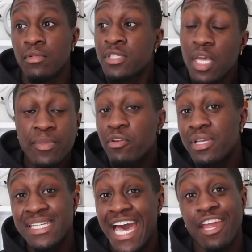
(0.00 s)
some their
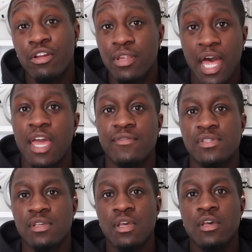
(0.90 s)
entire
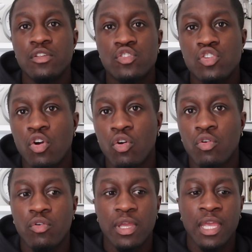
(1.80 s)
lives.
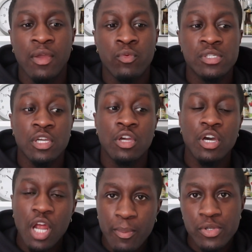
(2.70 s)
So it was a
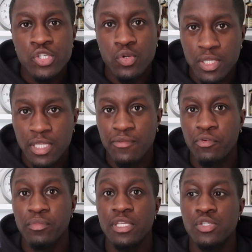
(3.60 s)
good opportunity
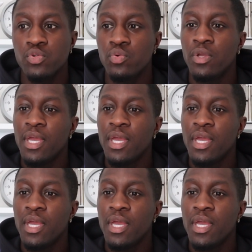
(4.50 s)
for me to